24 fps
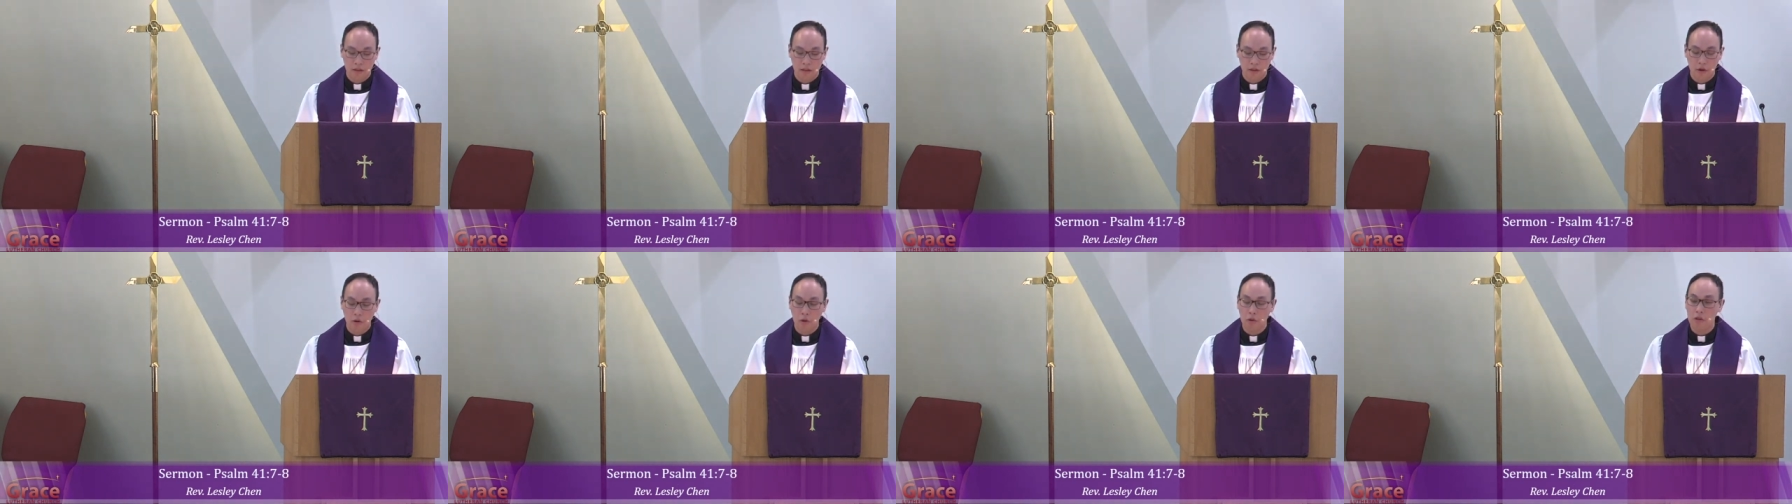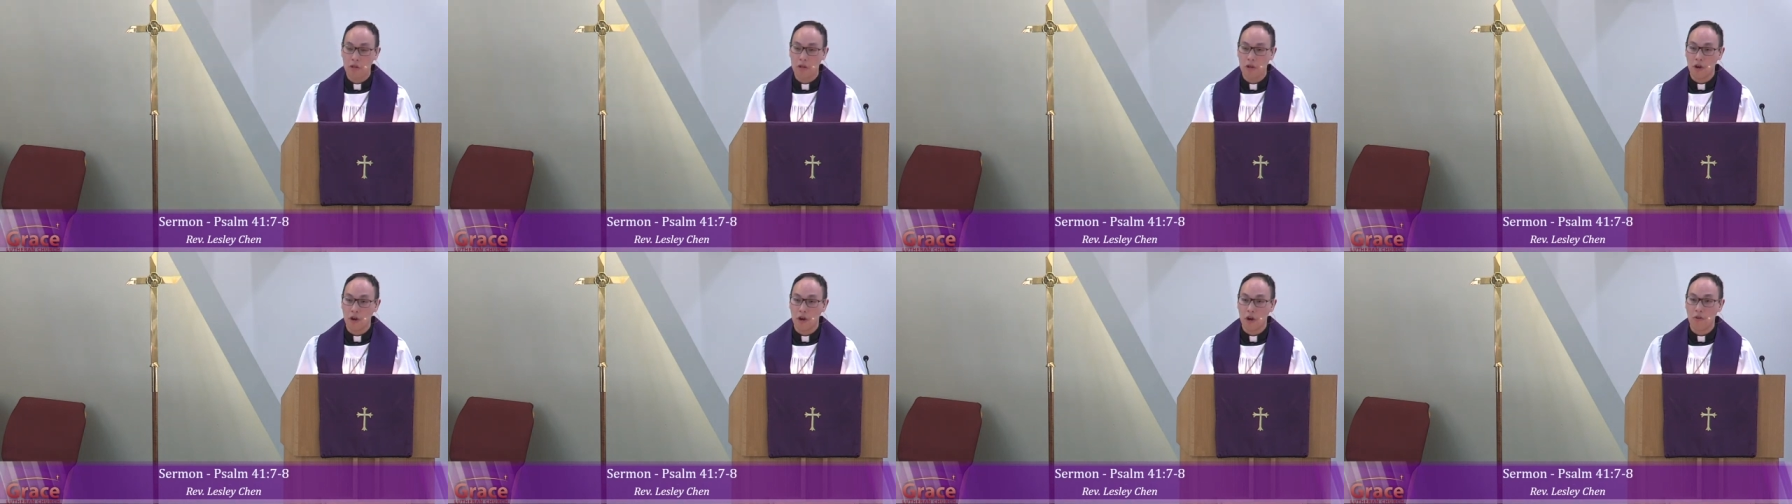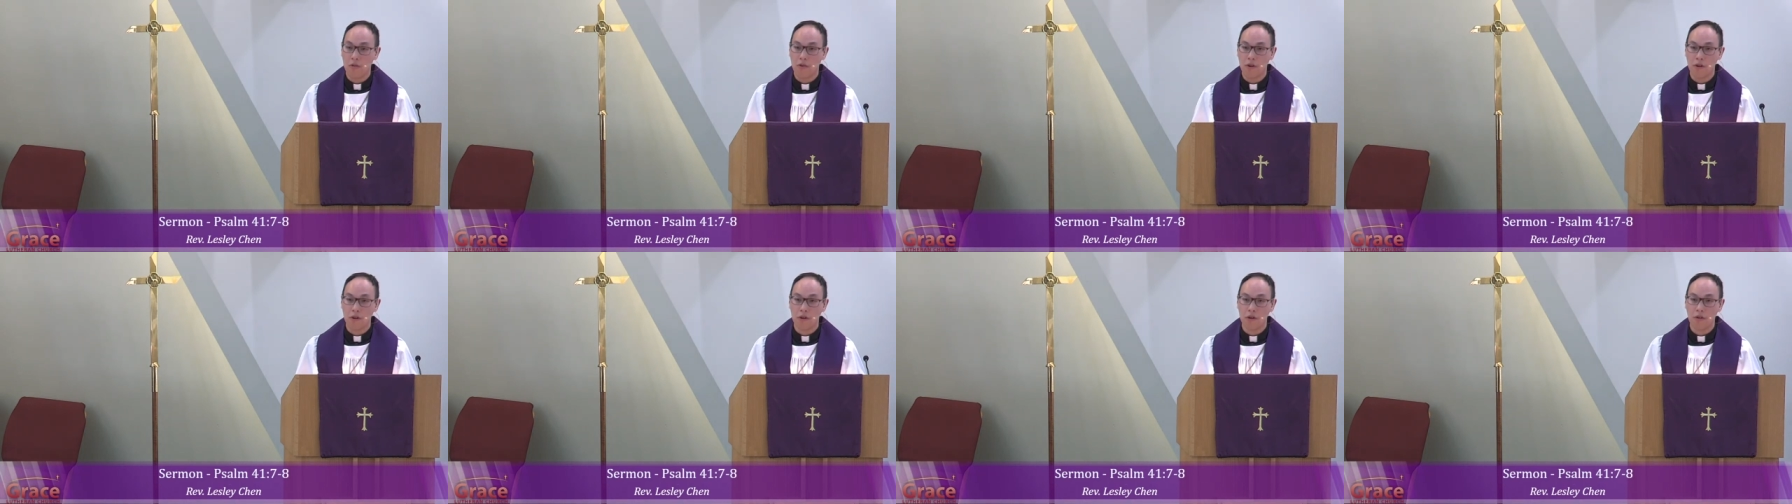the holy
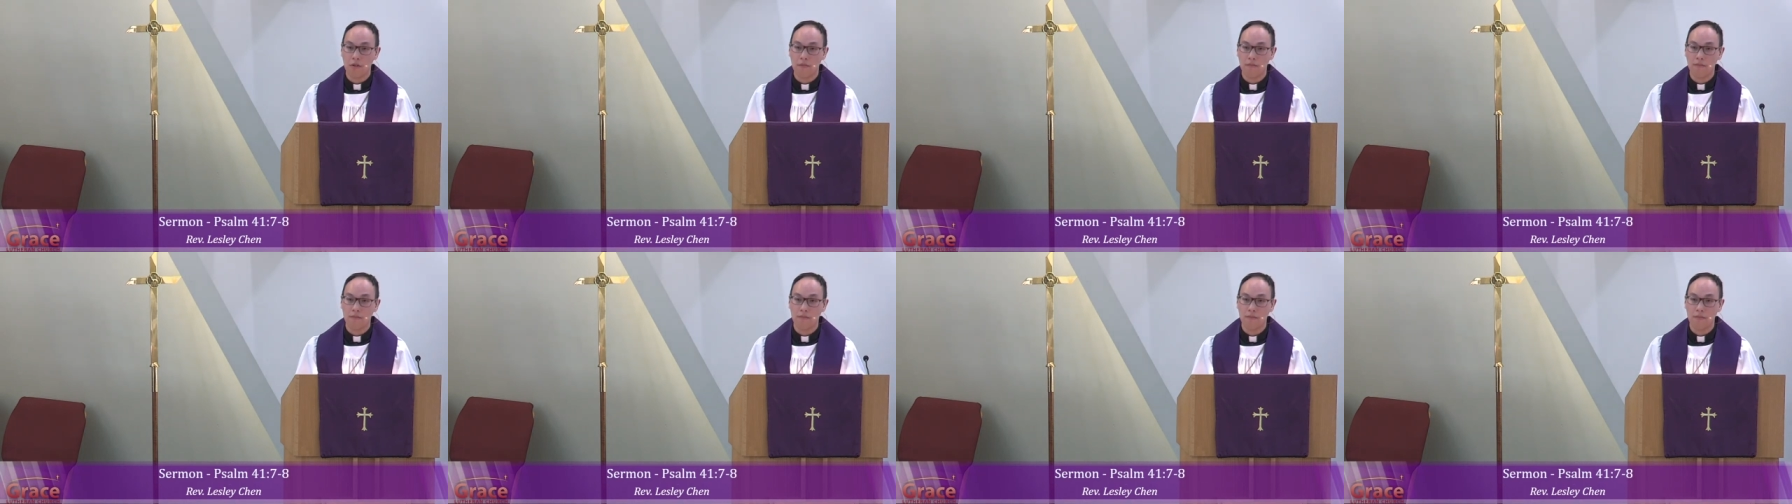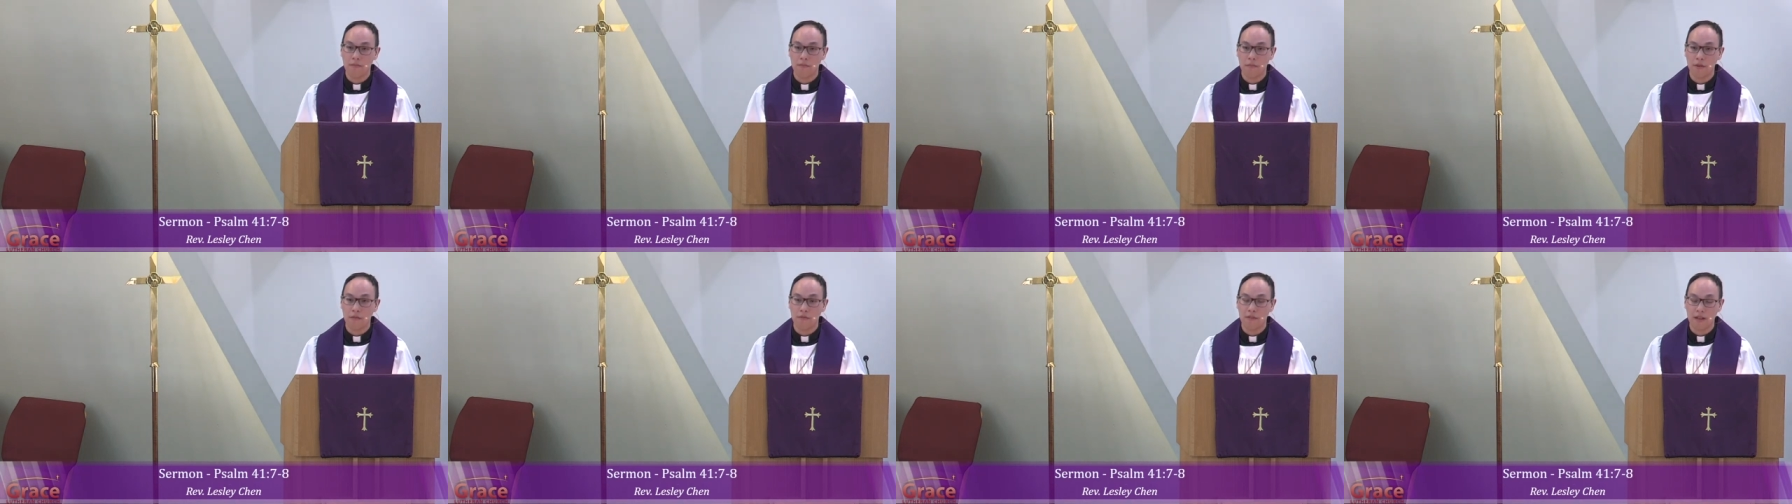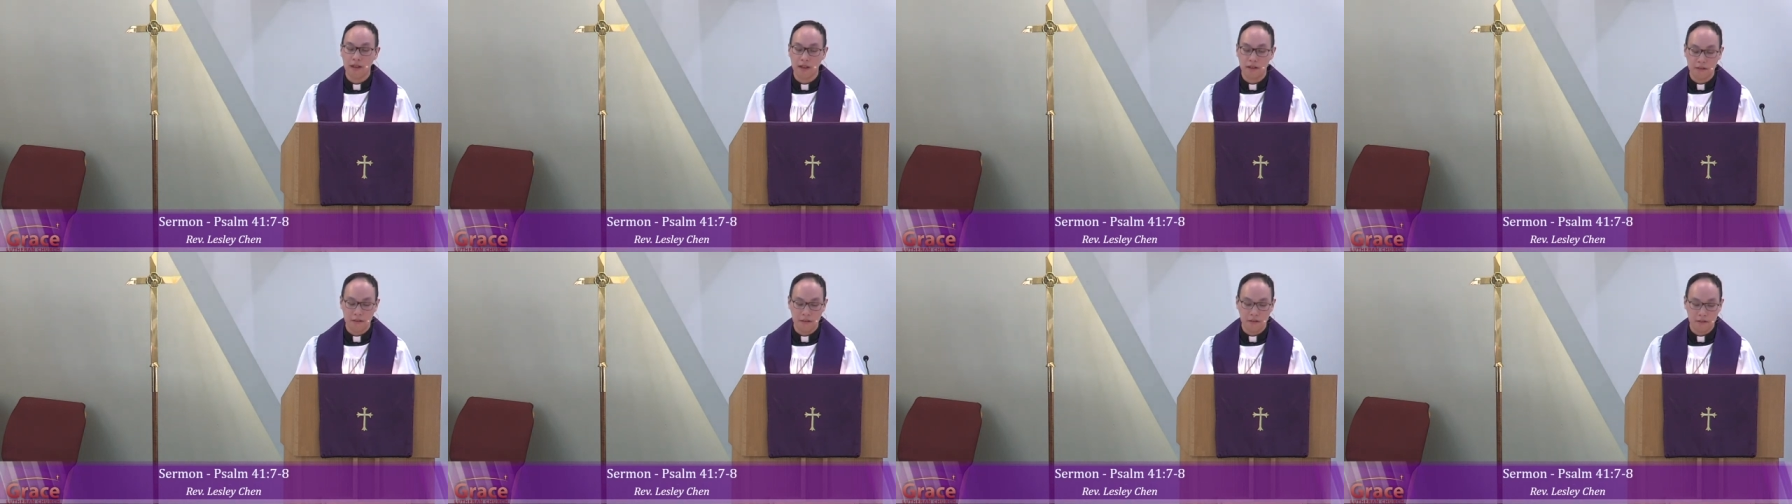horror of
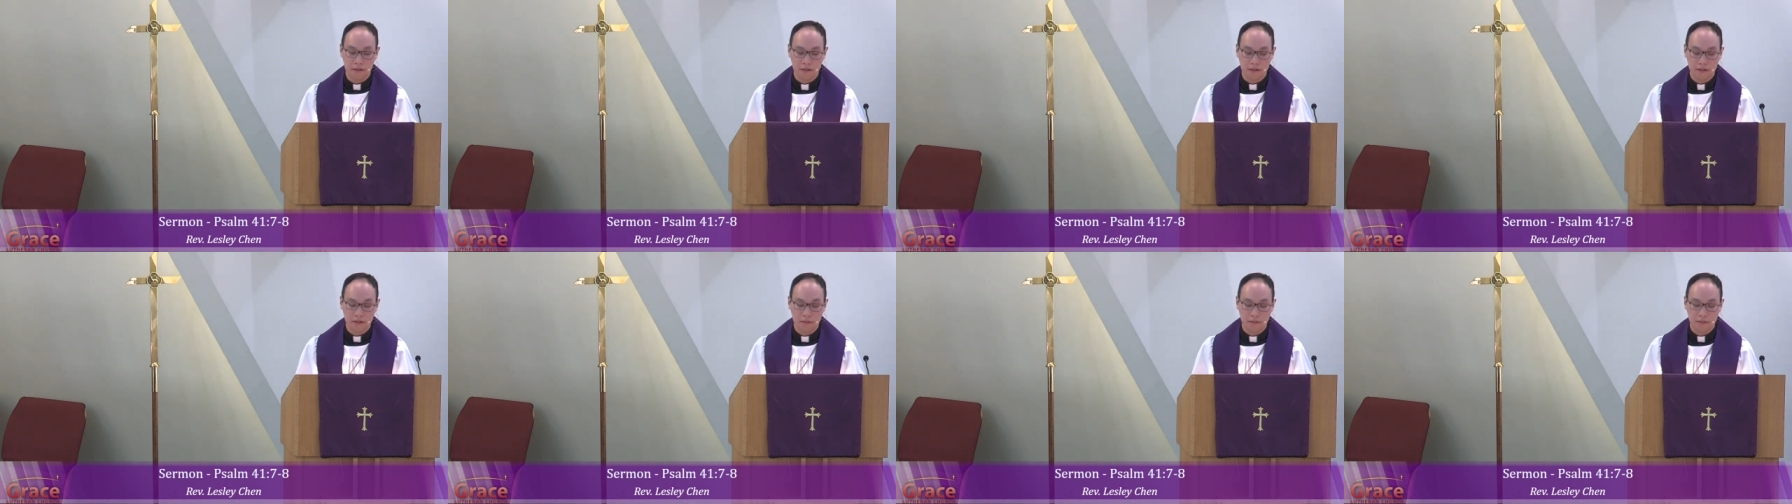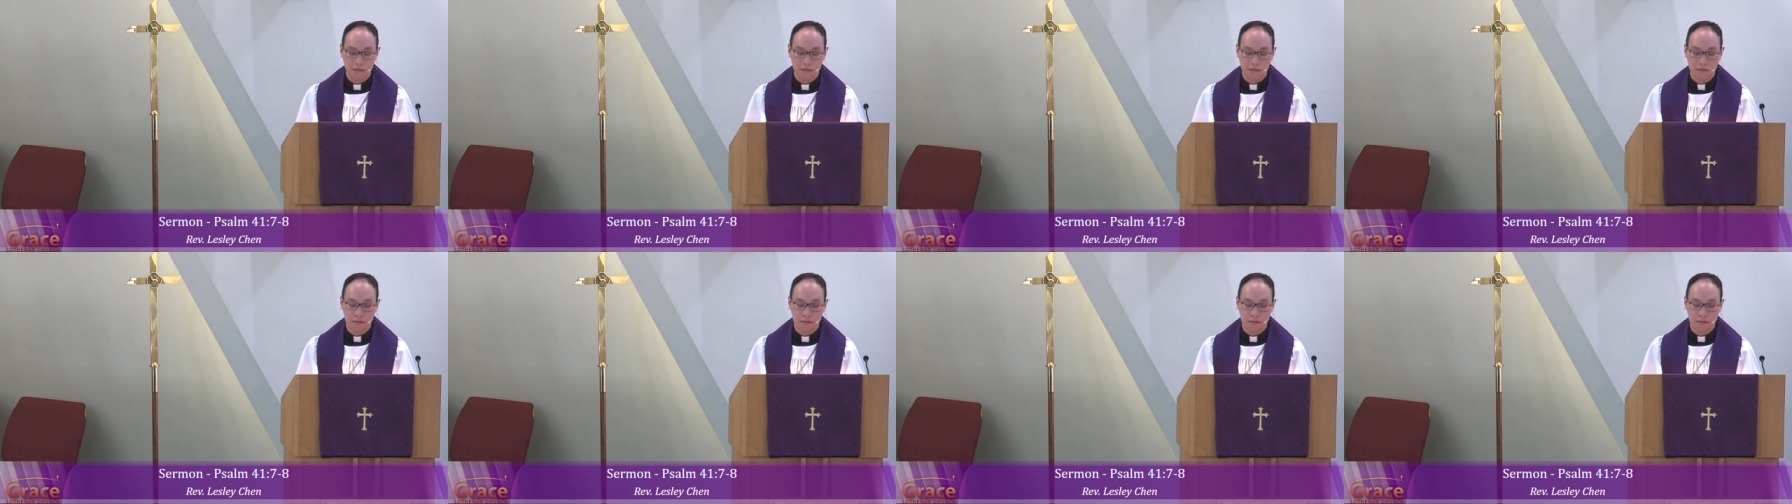silence.